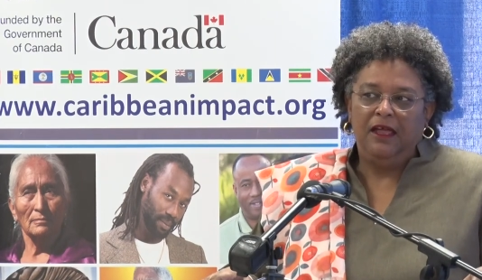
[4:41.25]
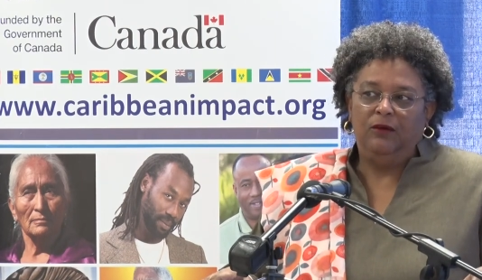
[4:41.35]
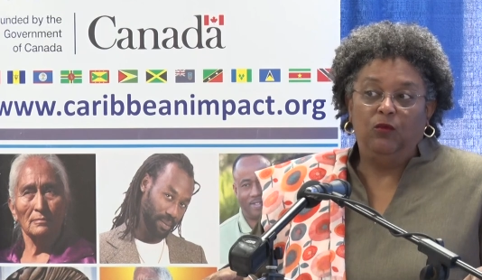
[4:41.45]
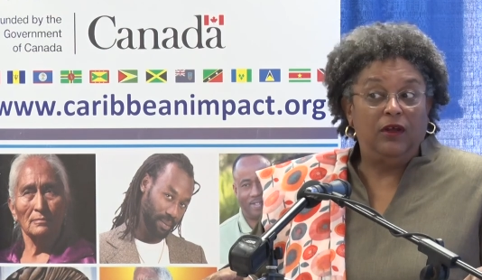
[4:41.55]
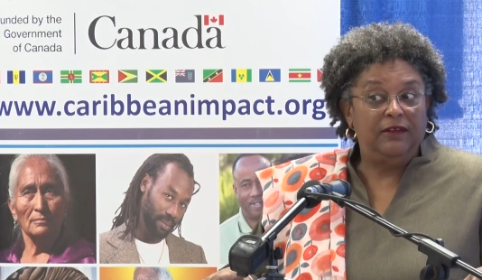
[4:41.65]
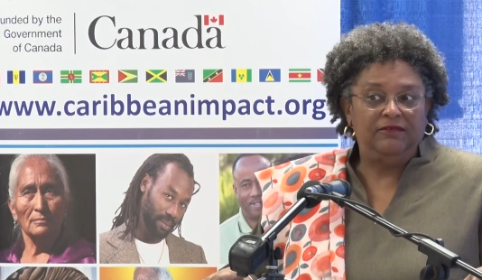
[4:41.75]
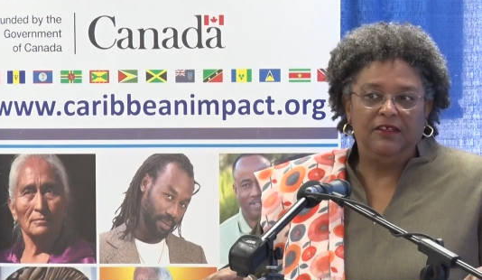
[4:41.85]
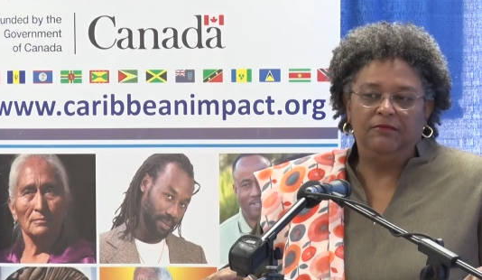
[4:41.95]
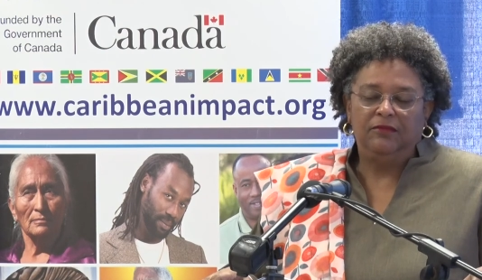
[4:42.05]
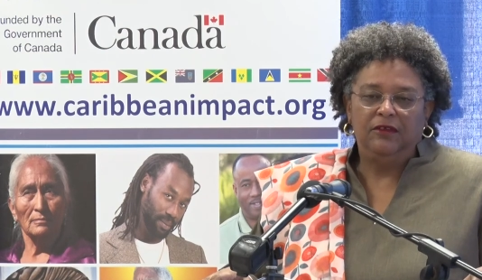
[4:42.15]
Speaker 1: And one of
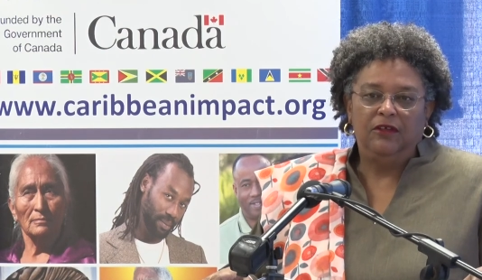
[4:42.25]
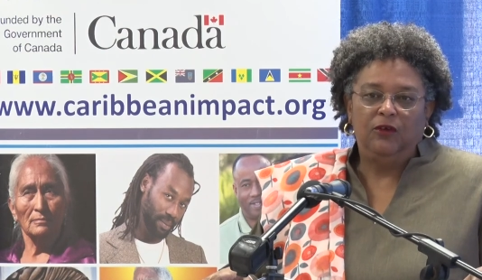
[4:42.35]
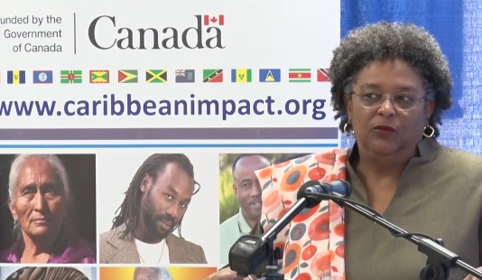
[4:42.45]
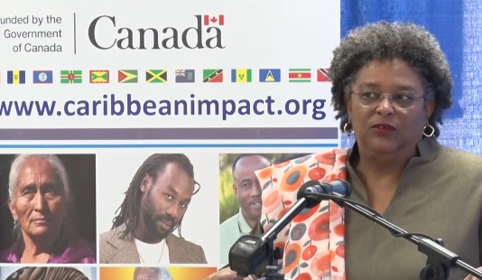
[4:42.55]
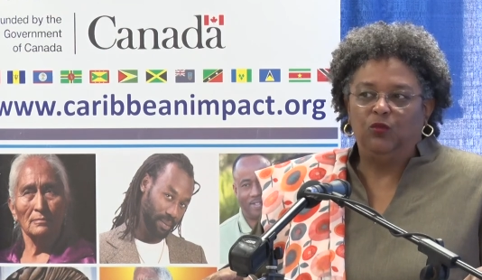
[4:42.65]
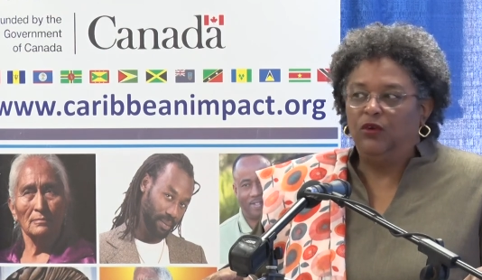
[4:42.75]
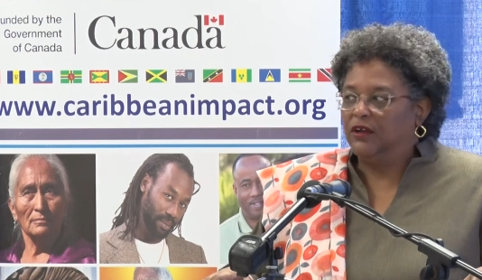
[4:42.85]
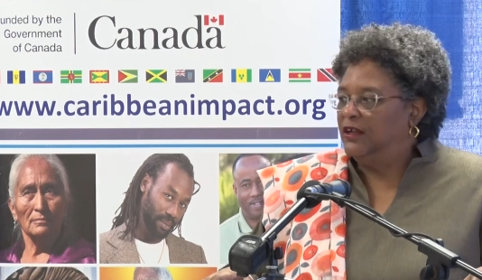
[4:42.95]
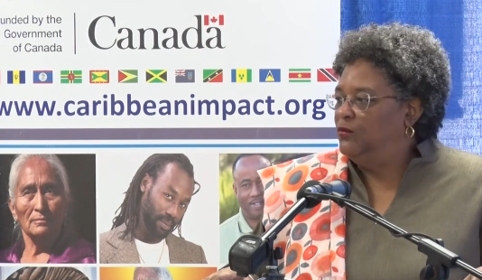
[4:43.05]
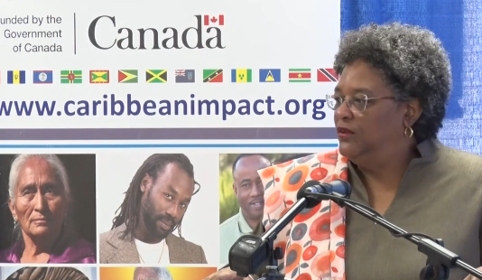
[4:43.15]
them was
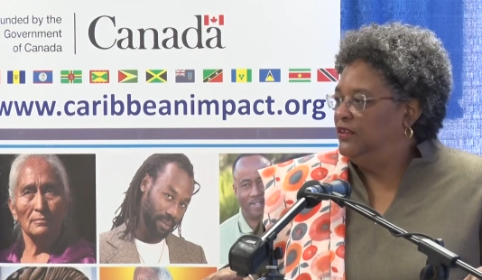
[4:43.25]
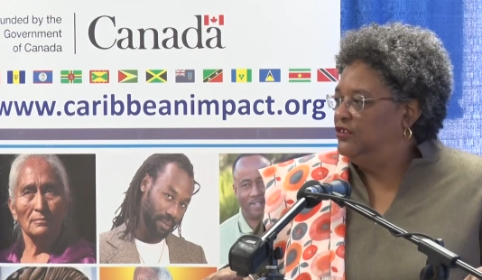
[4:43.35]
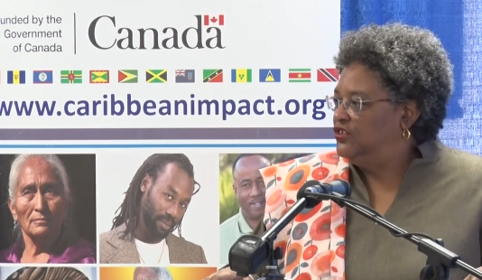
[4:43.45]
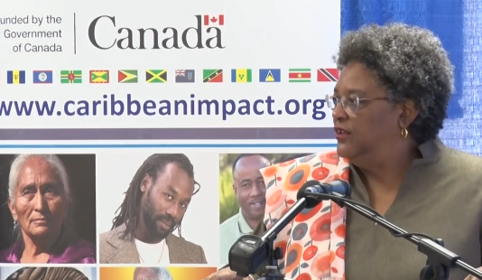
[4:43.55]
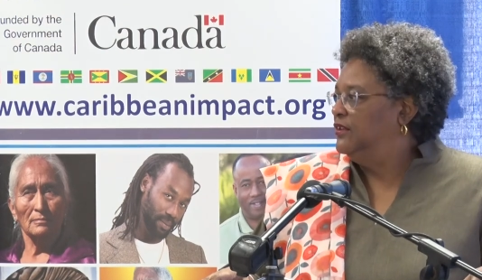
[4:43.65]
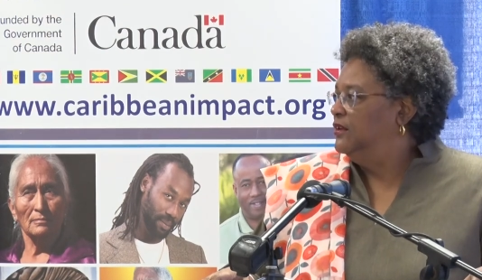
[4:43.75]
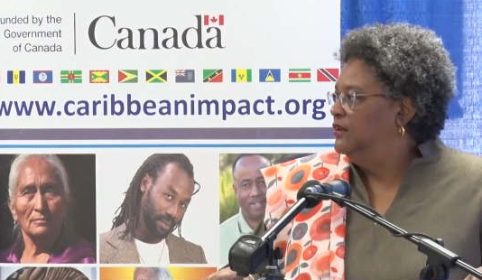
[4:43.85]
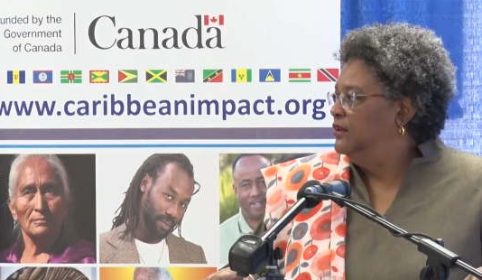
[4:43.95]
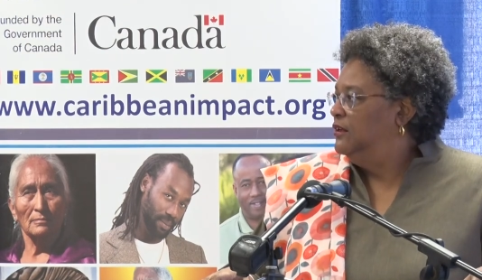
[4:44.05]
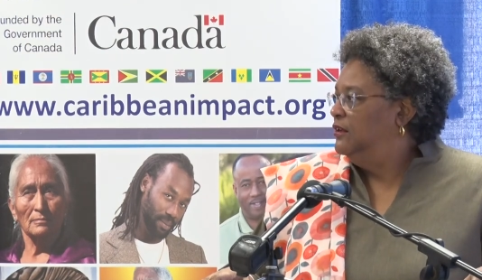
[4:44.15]
working with each other
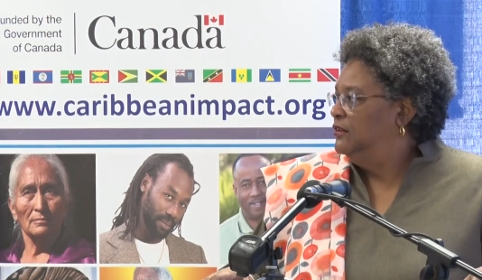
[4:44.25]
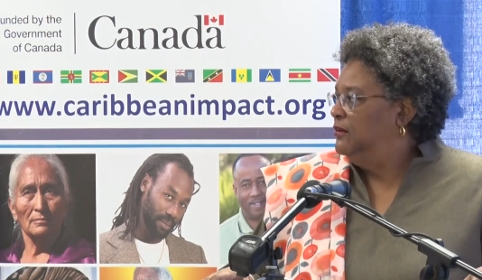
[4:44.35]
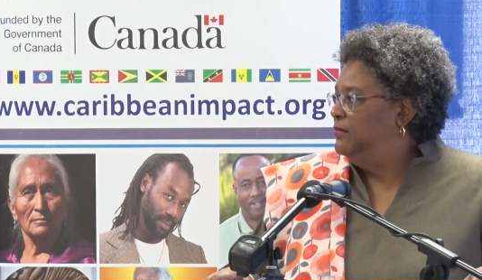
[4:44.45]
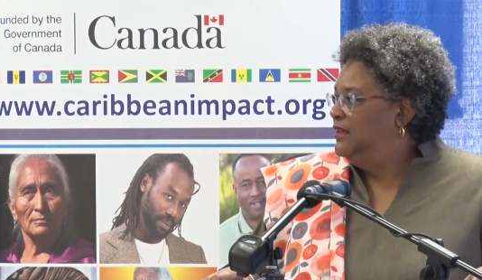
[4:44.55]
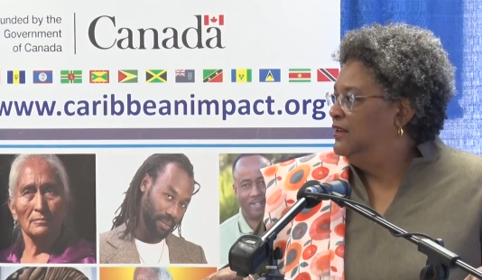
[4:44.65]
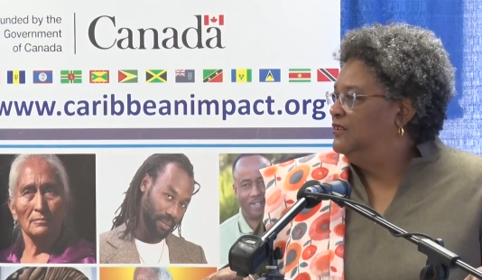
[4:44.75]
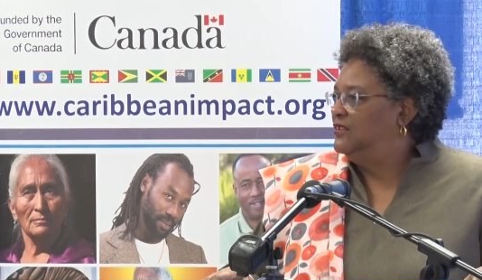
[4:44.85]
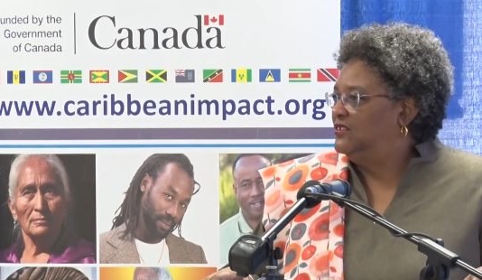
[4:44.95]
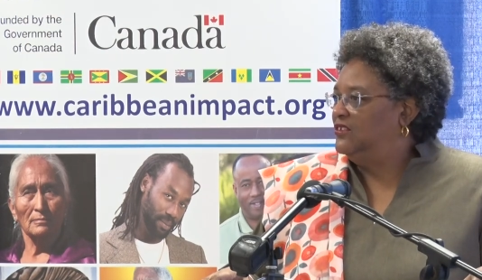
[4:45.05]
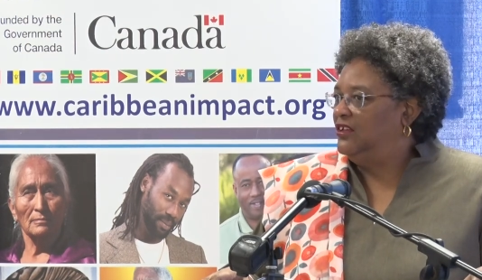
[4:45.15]
to begin
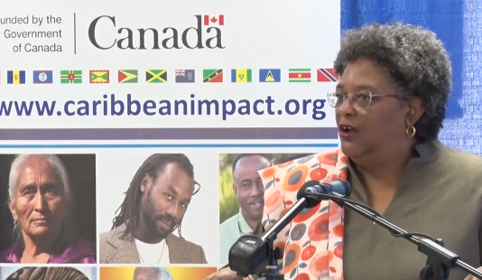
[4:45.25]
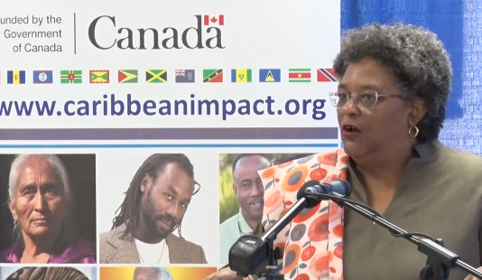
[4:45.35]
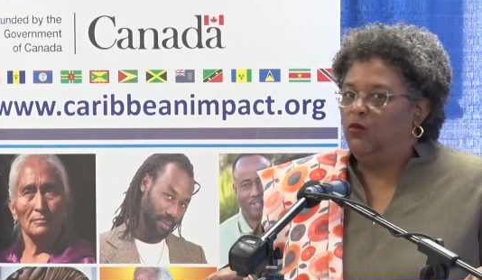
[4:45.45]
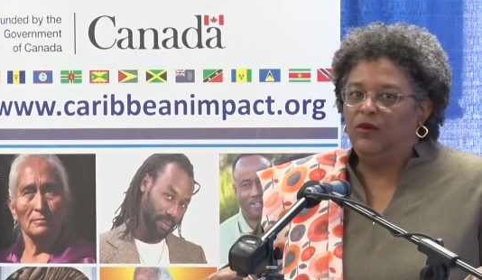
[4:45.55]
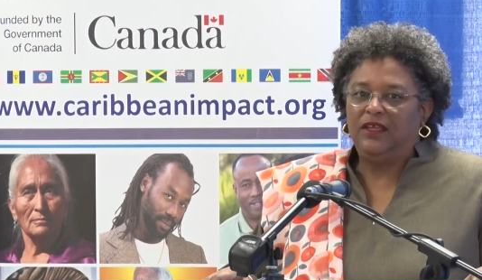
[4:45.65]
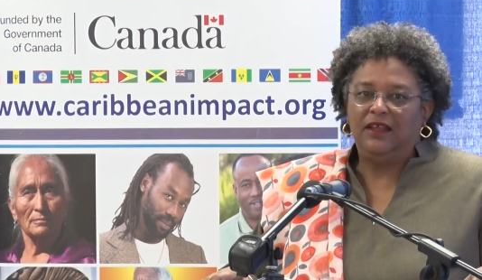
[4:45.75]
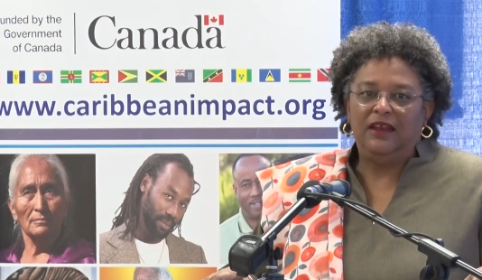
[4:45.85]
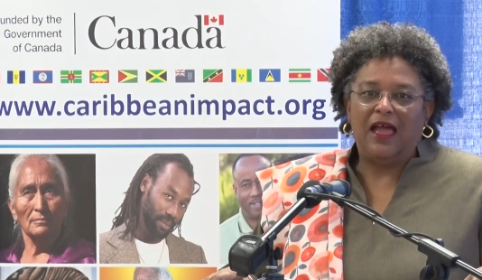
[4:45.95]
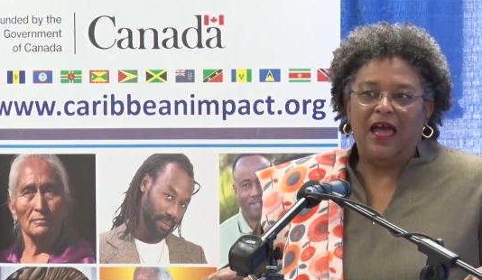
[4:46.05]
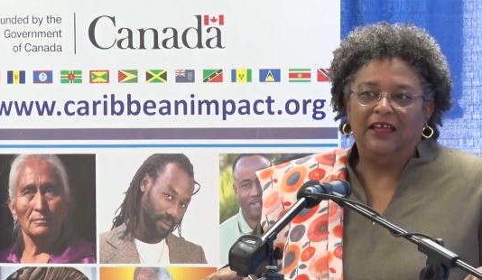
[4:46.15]
to see how we
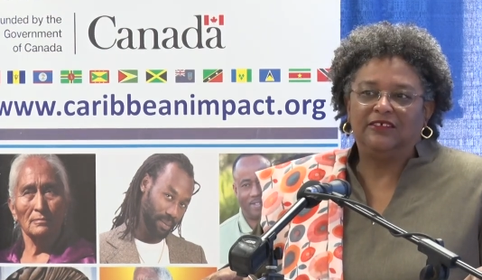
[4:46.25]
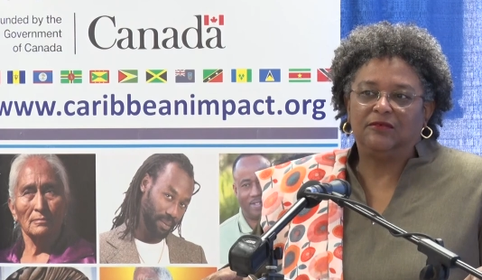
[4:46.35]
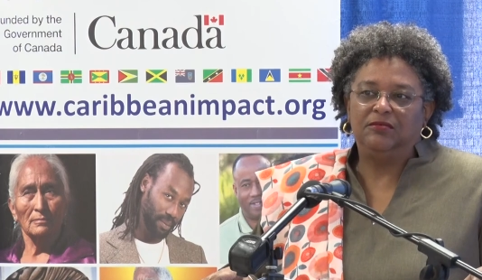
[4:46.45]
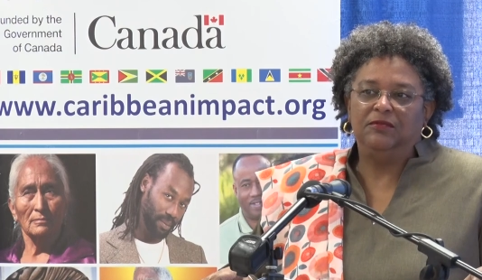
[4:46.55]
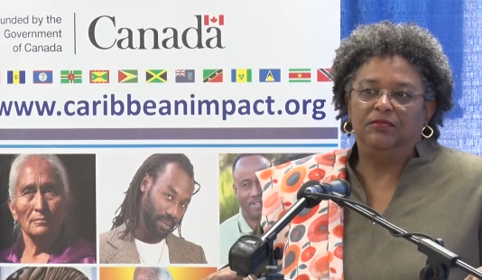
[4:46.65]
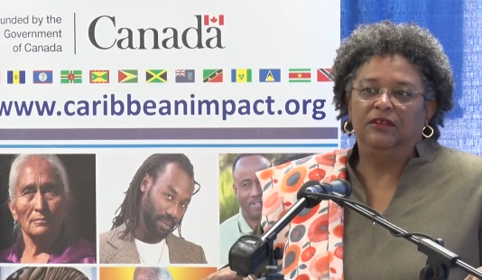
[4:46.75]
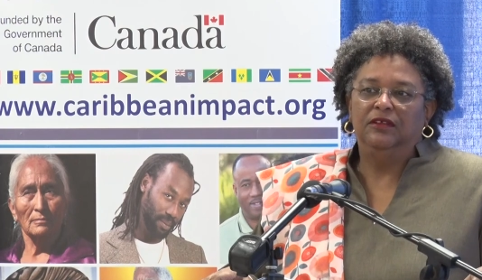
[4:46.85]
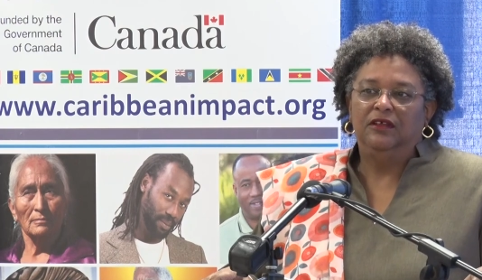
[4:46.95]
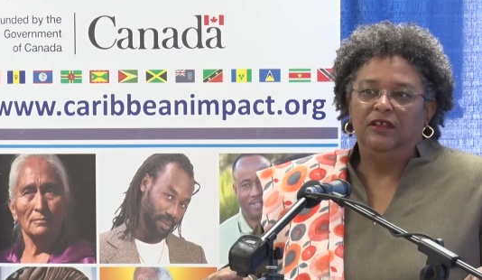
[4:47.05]
can ask people